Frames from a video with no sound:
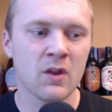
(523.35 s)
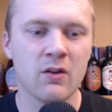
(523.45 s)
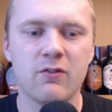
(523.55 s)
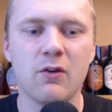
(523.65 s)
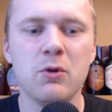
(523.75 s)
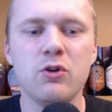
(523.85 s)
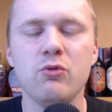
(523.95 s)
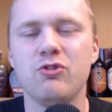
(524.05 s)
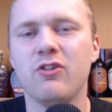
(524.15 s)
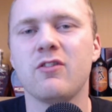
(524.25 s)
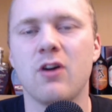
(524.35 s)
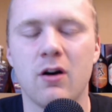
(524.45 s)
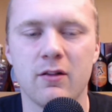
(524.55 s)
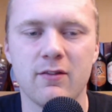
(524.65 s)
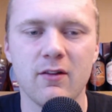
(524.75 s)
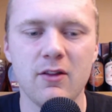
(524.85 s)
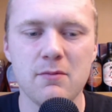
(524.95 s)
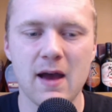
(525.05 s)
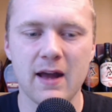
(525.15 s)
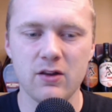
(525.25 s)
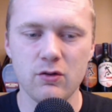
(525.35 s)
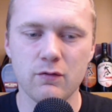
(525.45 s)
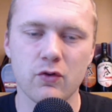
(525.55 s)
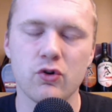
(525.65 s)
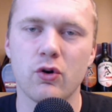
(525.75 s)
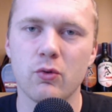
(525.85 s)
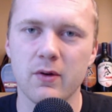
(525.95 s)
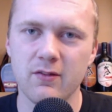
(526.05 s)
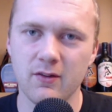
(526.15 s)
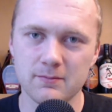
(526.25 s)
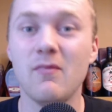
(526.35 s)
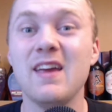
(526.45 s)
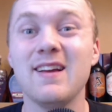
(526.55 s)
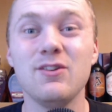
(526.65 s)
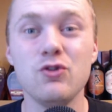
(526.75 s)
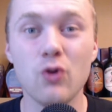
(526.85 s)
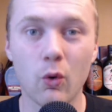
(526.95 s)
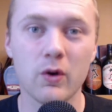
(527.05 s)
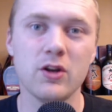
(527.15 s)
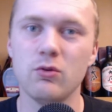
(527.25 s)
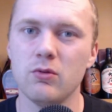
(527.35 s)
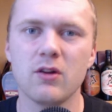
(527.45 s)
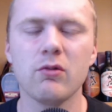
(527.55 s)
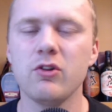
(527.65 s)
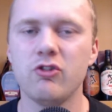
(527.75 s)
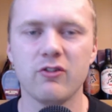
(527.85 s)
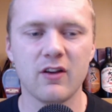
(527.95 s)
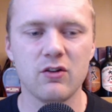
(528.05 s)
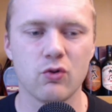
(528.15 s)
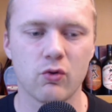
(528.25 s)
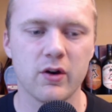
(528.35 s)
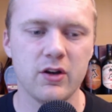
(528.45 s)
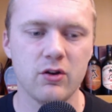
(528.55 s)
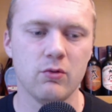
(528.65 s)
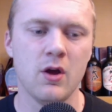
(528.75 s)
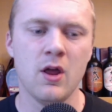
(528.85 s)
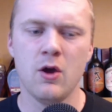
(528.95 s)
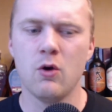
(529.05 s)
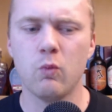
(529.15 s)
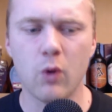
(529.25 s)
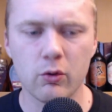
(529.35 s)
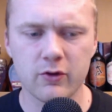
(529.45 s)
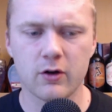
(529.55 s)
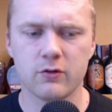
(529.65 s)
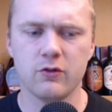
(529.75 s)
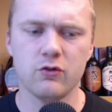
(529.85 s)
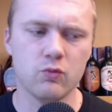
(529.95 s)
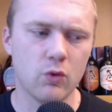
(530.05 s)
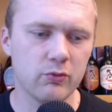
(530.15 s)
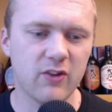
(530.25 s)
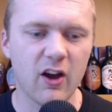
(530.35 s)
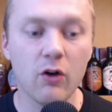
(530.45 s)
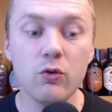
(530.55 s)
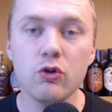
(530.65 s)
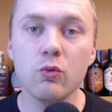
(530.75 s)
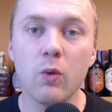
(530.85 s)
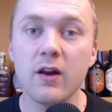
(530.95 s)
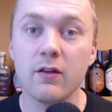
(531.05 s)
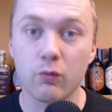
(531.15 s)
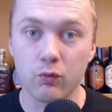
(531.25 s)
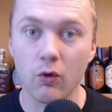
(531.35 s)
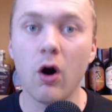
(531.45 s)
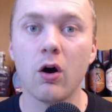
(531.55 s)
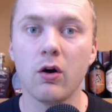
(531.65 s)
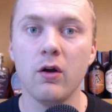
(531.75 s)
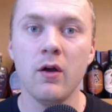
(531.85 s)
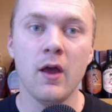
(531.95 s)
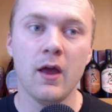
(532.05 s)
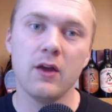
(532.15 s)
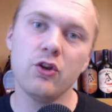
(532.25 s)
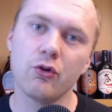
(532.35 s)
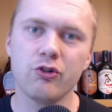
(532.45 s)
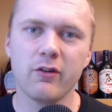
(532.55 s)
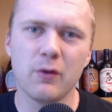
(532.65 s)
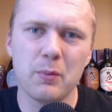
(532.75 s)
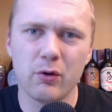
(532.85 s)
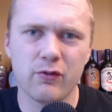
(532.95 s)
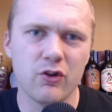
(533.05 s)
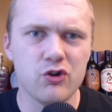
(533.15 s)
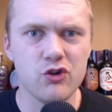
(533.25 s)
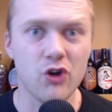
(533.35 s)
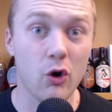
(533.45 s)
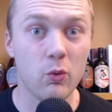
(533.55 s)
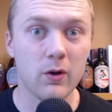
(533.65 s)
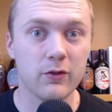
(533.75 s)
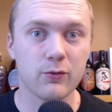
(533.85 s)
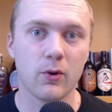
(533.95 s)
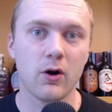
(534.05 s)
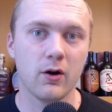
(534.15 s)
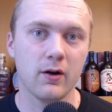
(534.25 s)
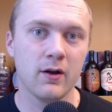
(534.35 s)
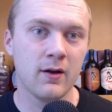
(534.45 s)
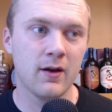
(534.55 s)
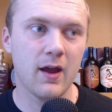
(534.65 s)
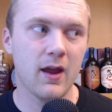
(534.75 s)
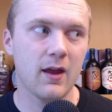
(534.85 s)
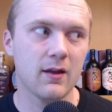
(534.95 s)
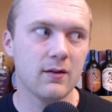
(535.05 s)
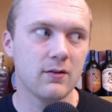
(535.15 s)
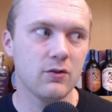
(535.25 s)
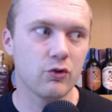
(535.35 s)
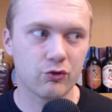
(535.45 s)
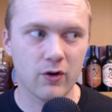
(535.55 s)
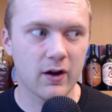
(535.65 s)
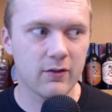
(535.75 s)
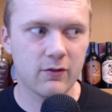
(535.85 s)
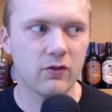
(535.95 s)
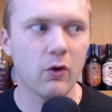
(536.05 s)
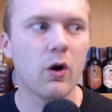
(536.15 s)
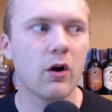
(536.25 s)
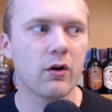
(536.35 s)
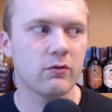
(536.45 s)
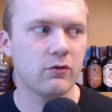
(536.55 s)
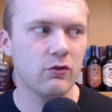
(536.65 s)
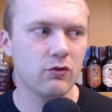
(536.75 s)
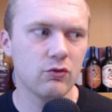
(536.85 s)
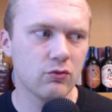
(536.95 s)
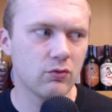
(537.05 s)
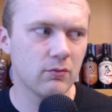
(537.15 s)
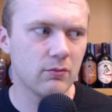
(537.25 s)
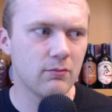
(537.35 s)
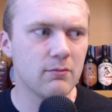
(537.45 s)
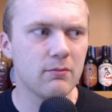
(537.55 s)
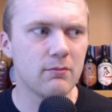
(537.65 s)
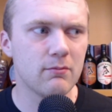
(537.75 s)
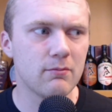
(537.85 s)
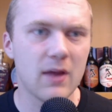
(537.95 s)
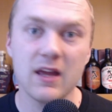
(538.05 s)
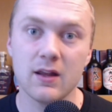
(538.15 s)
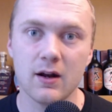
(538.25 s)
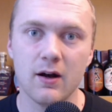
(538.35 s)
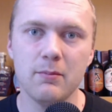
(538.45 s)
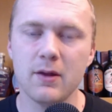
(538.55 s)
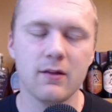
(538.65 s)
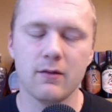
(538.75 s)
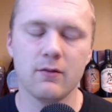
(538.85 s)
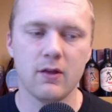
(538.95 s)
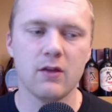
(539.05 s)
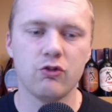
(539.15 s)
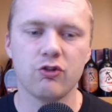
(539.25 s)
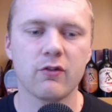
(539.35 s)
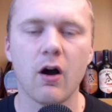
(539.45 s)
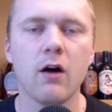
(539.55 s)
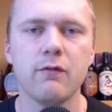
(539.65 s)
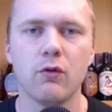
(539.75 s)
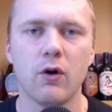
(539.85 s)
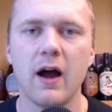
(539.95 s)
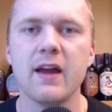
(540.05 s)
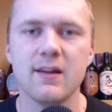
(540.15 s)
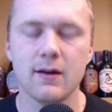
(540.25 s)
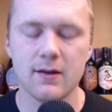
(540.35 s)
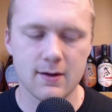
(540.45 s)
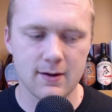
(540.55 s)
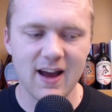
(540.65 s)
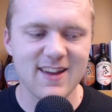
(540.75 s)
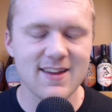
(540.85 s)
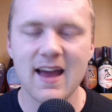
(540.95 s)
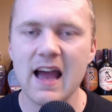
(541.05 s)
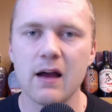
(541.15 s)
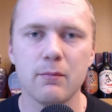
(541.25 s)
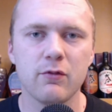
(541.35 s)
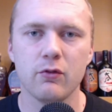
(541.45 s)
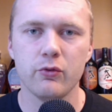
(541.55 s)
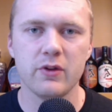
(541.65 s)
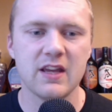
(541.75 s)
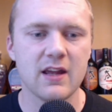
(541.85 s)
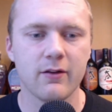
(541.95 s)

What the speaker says: Someone who is just constantly mad at you for no reason, ignoring you, literally just ignoring you, won't talk to you, won't tell you what is wrong. You're just supposed to know what's wrong, and you're trying so hard to make it up. It's just awful. I absolutely cannot